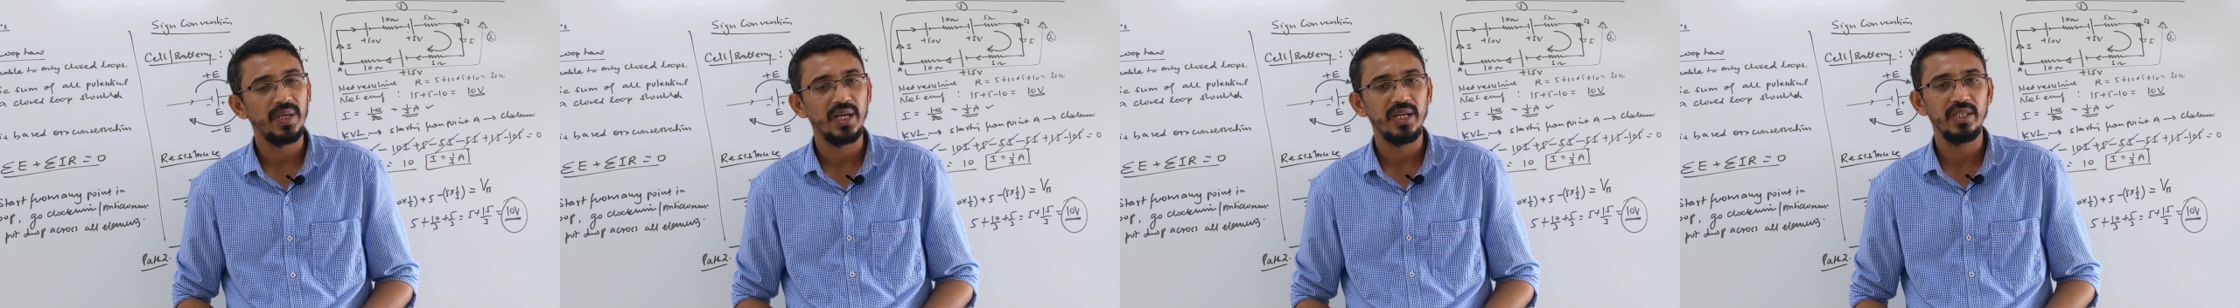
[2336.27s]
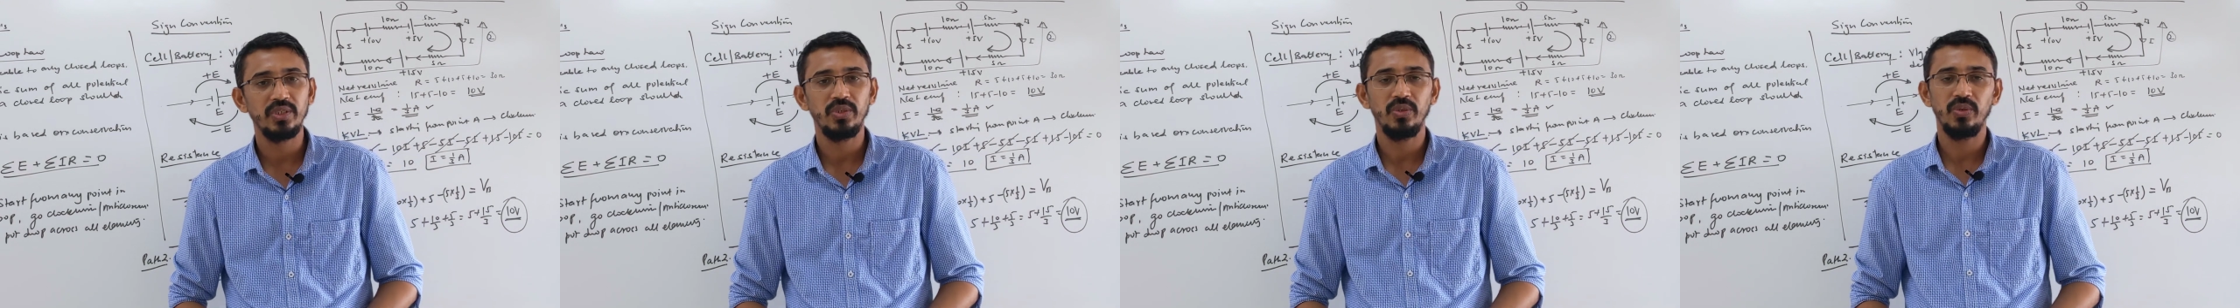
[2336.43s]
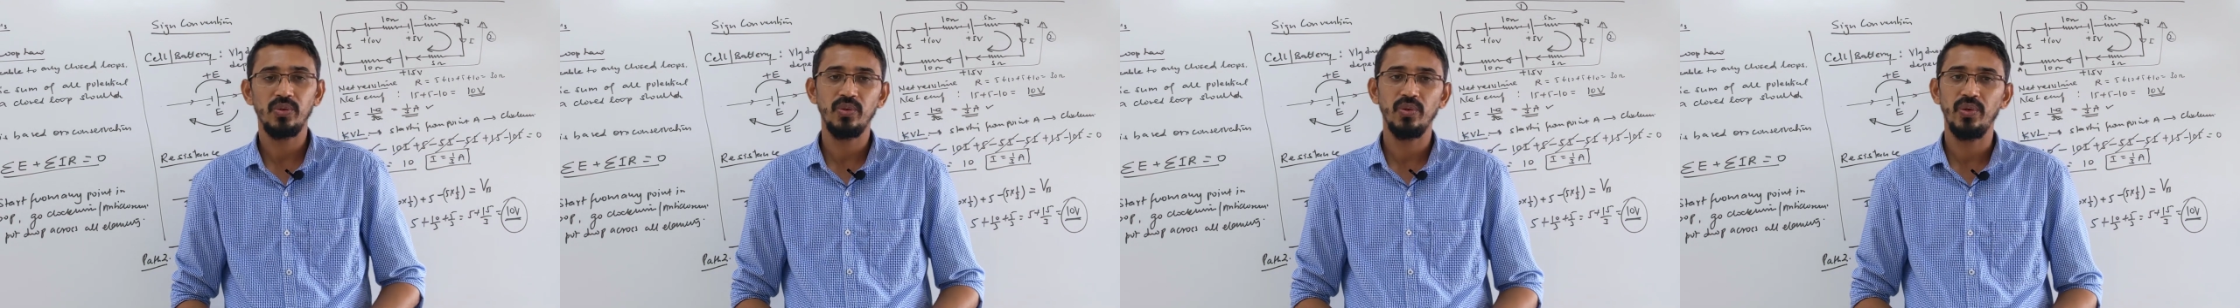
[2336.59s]

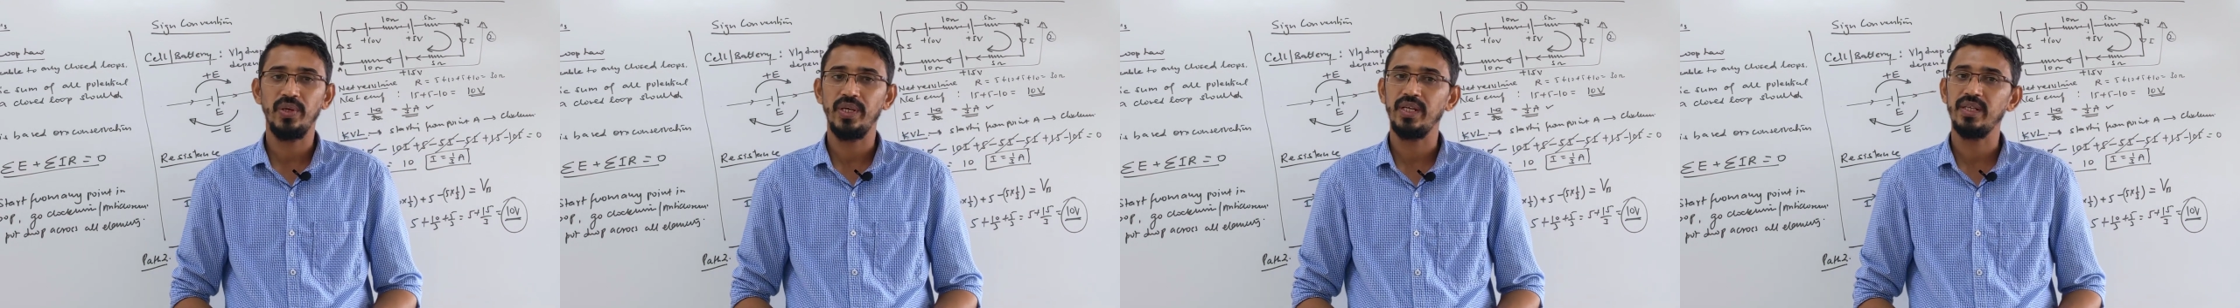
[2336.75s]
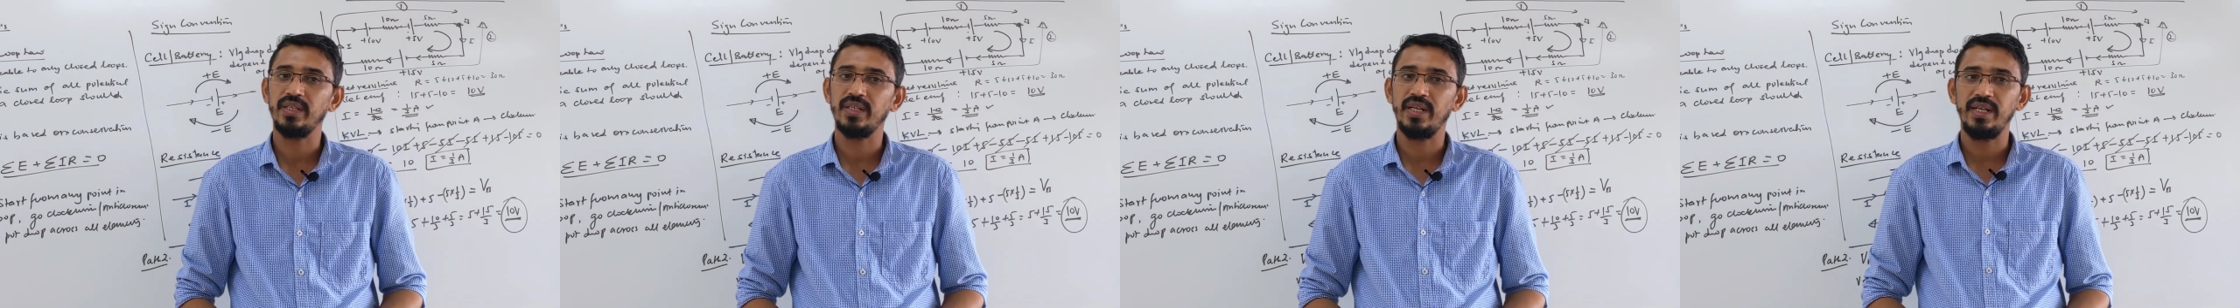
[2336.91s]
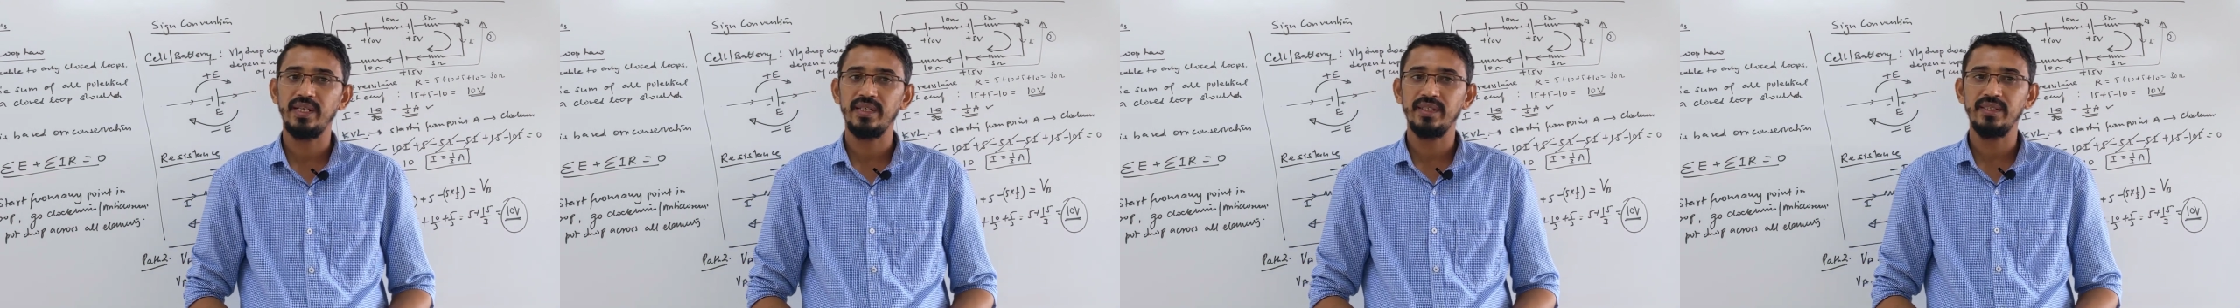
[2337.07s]
path you're
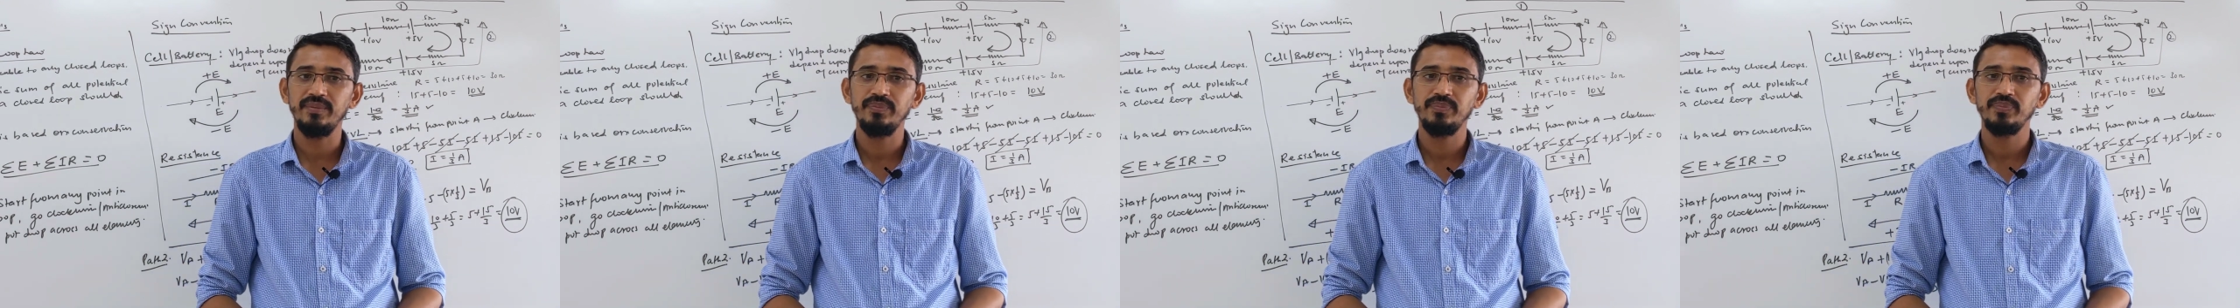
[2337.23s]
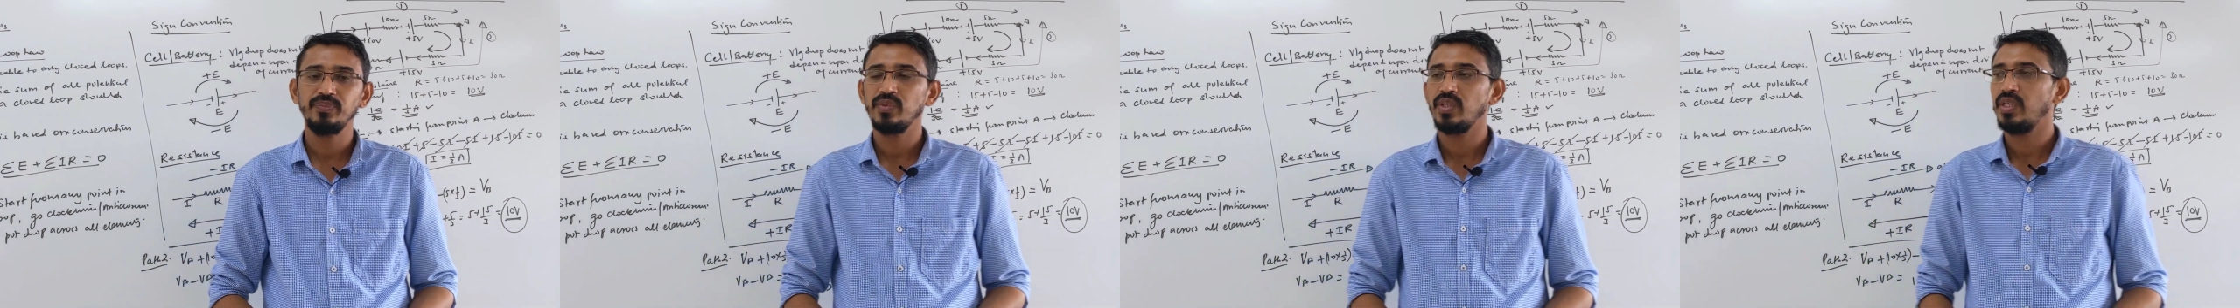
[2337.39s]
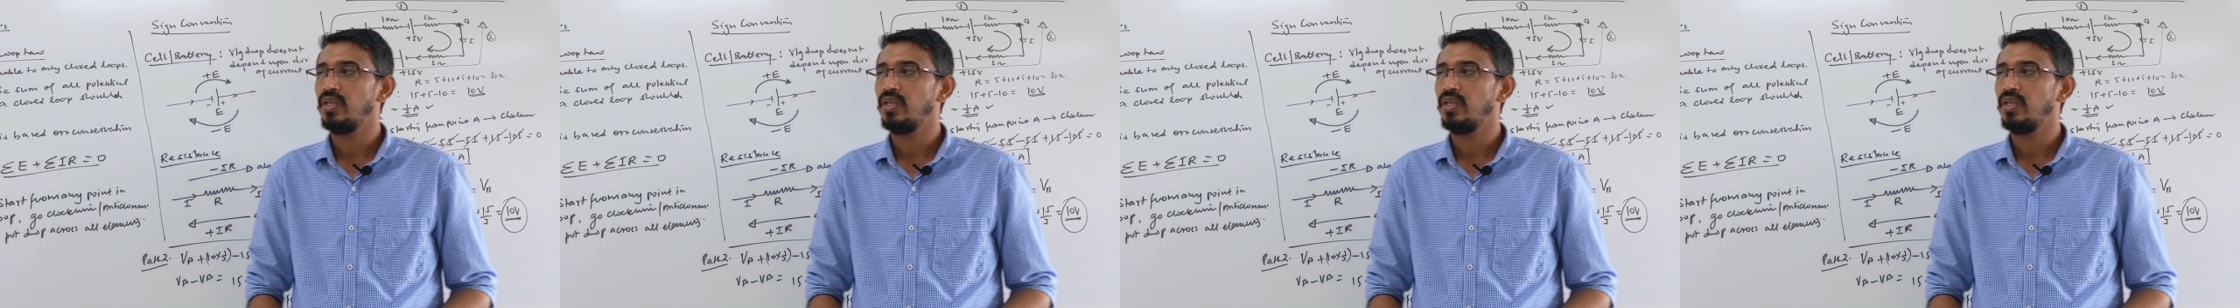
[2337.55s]
going right now.